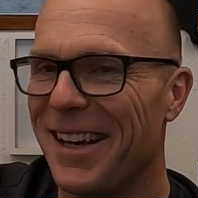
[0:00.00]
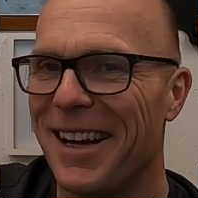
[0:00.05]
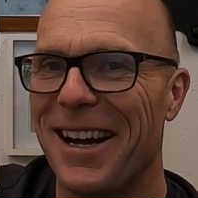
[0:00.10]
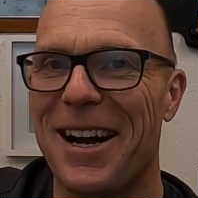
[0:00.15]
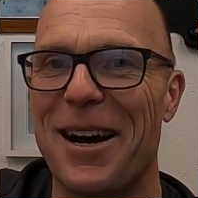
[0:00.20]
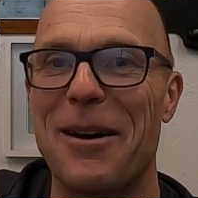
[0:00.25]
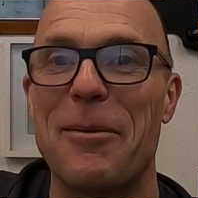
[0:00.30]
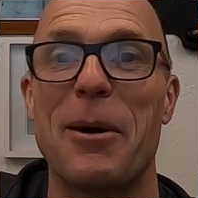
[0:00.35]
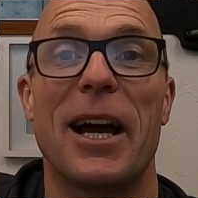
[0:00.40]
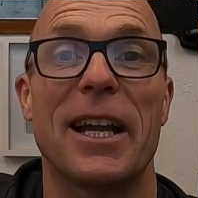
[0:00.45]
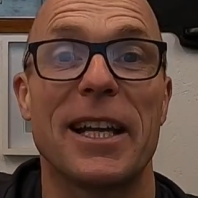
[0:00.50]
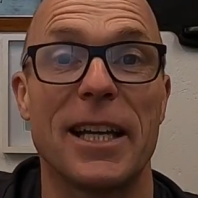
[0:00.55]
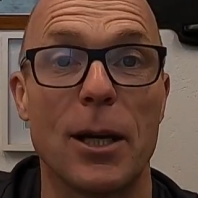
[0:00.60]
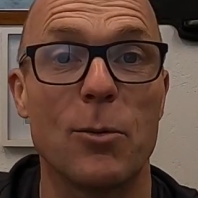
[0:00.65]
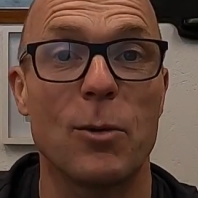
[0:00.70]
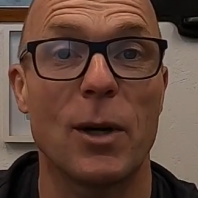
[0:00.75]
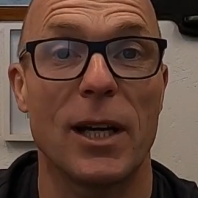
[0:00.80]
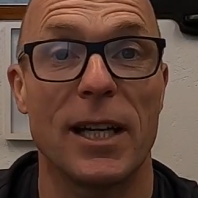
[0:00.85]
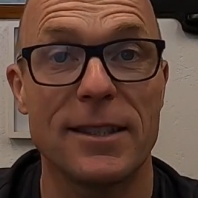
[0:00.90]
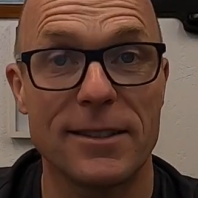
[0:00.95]
And
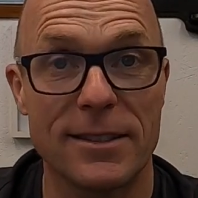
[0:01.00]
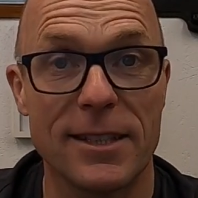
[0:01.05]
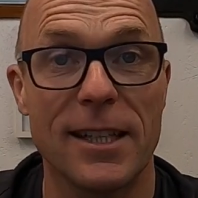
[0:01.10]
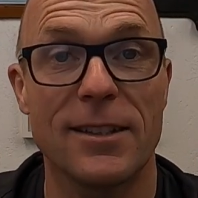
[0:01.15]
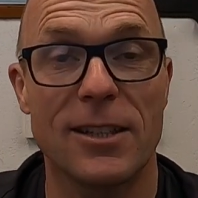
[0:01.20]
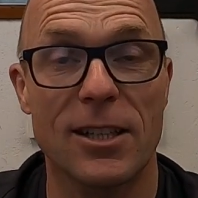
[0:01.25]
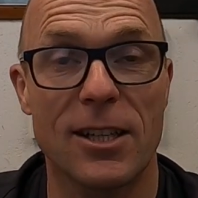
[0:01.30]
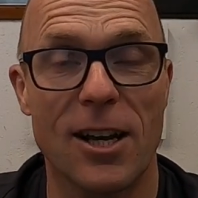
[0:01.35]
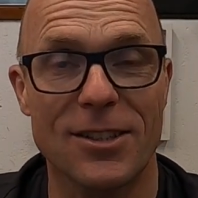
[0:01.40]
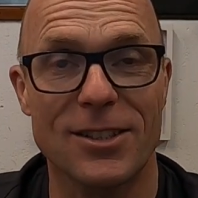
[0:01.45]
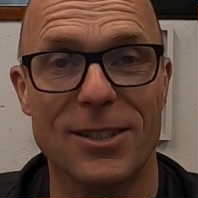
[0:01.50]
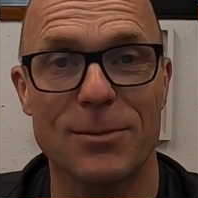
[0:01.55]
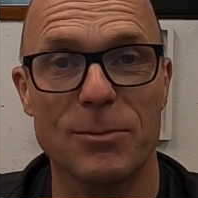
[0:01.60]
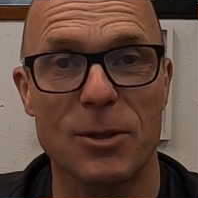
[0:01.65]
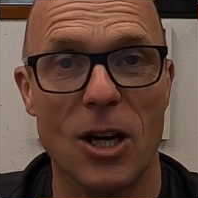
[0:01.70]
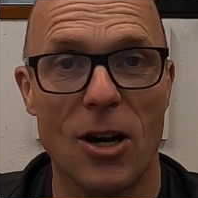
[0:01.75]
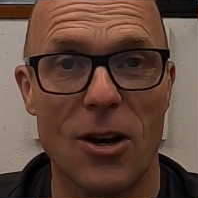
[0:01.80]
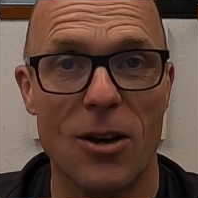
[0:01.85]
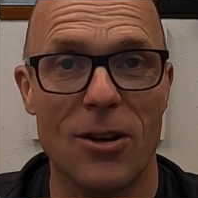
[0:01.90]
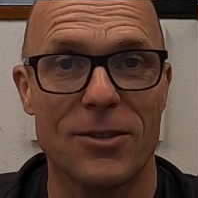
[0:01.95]
it did the custom
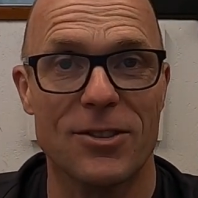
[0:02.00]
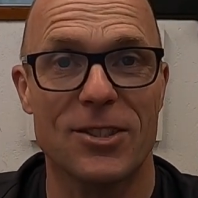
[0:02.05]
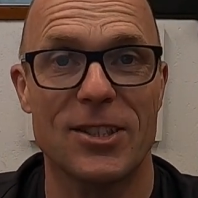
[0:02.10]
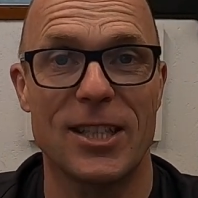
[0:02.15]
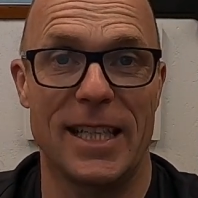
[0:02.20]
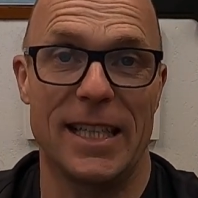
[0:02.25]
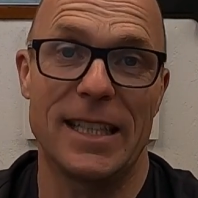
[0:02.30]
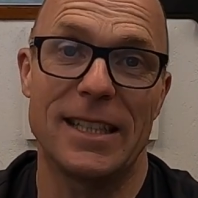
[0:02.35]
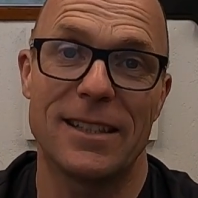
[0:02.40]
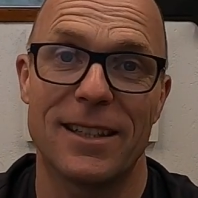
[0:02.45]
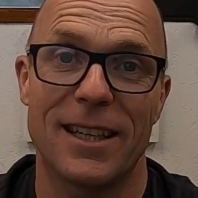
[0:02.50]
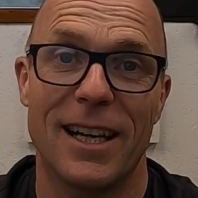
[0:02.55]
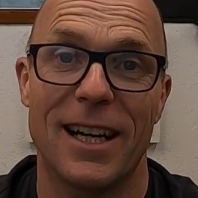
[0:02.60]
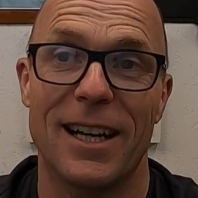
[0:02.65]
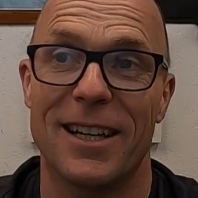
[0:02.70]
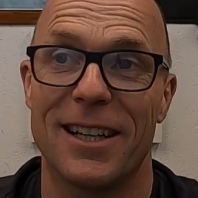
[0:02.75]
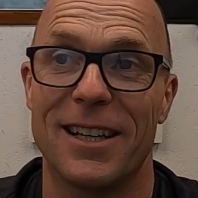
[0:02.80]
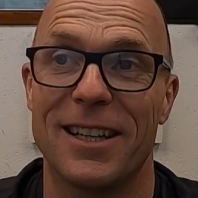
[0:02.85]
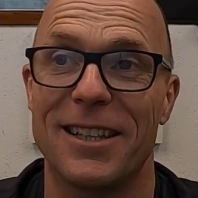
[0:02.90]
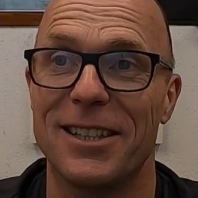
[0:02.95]
car scene.
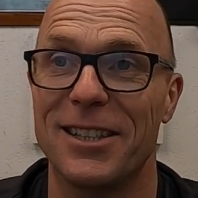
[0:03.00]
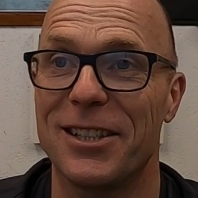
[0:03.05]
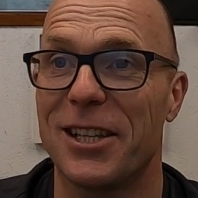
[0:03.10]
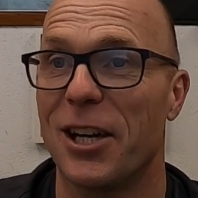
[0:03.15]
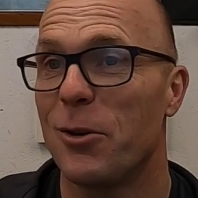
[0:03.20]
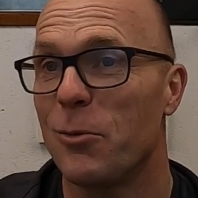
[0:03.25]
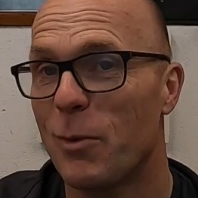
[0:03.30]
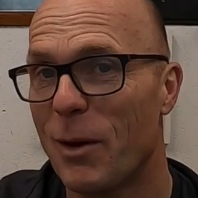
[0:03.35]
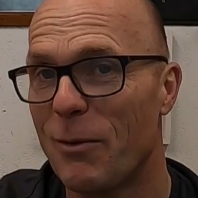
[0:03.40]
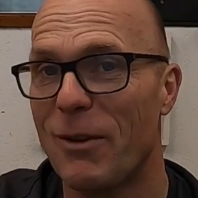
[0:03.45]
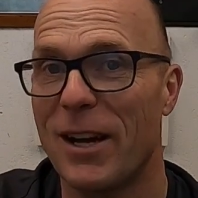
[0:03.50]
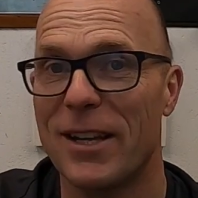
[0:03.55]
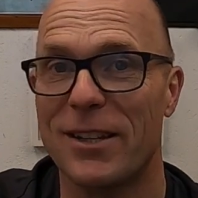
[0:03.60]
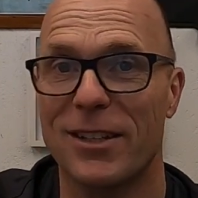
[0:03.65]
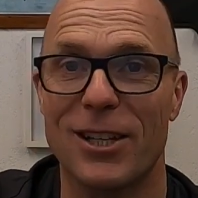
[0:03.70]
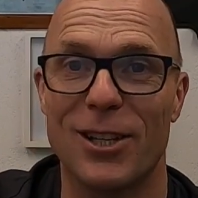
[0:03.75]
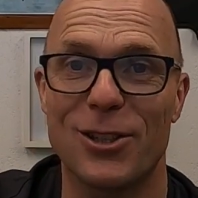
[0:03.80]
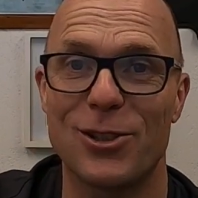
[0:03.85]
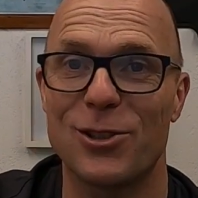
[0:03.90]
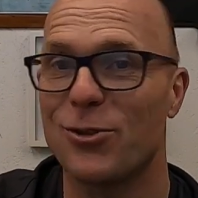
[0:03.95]
It went around the
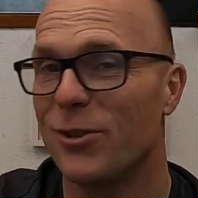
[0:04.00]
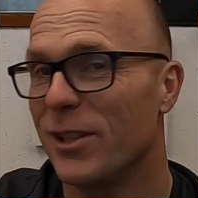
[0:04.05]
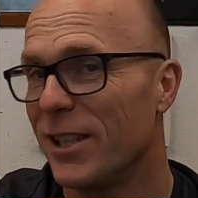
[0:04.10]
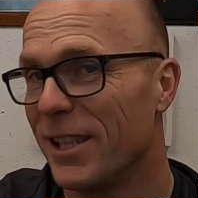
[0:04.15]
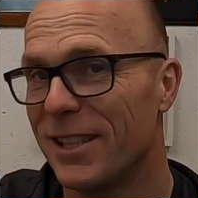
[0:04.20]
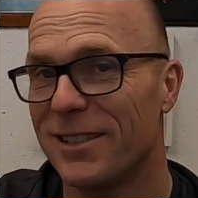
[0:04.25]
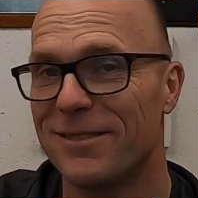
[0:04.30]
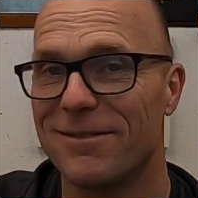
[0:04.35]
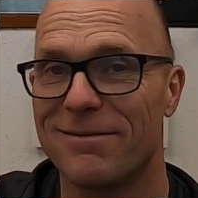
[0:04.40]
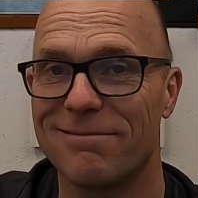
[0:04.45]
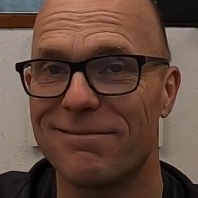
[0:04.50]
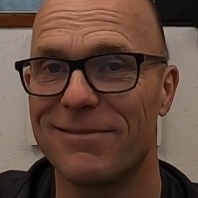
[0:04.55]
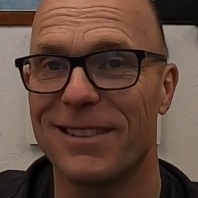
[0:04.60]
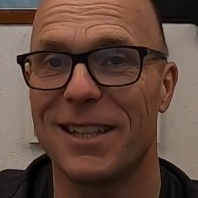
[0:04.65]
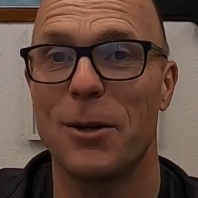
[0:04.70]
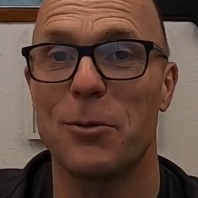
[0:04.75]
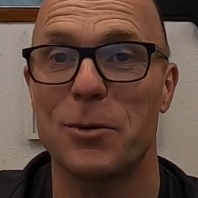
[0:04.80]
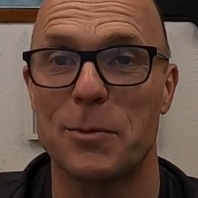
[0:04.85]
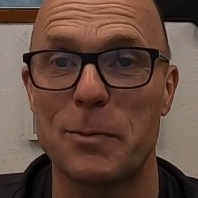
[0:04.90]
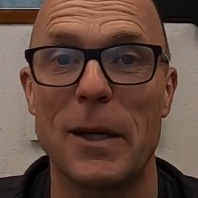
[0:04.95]
country and
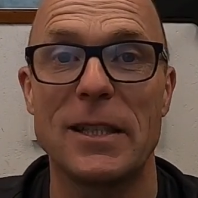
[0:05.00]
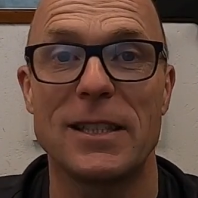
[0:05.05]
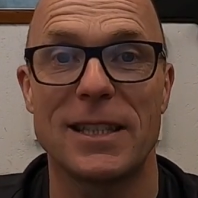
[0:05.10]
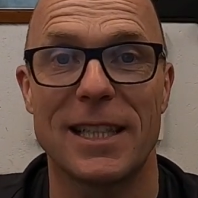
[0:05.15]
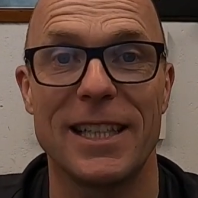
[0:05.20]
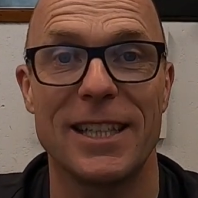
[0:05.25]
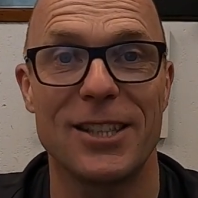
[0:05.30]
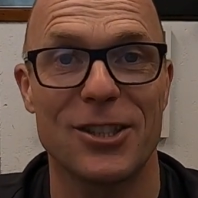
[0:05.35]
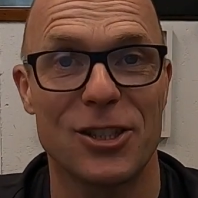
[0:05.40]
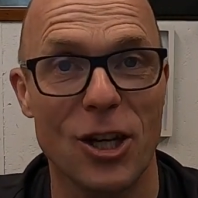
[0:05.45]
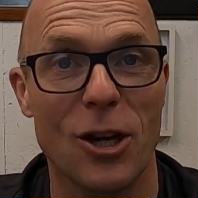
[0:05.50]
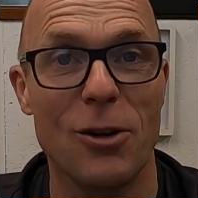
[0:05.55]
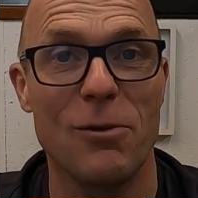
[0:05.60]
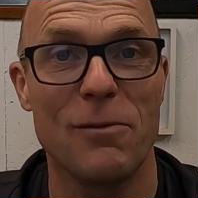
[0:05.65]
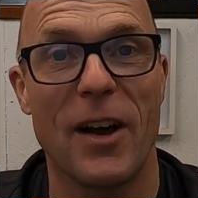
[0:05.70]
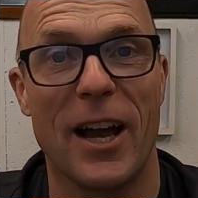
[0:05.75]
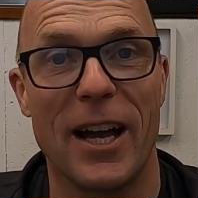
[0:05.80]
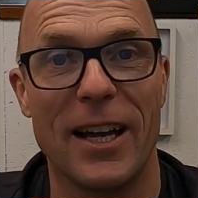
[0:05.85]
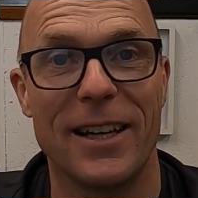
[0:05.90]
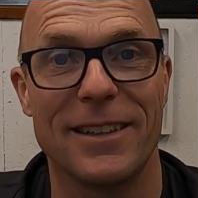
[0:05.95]
it was basically a show
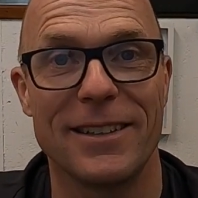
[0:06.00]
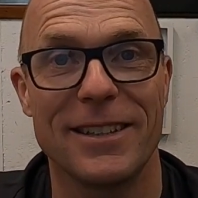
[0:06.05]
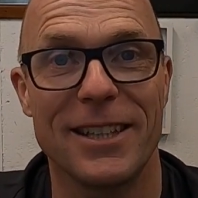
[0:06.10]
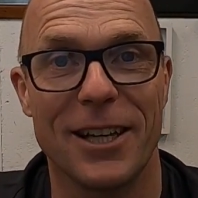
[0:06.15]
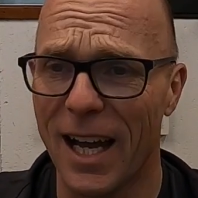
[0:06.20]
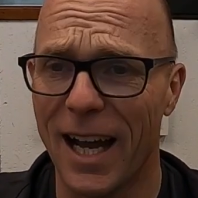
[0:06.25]
van.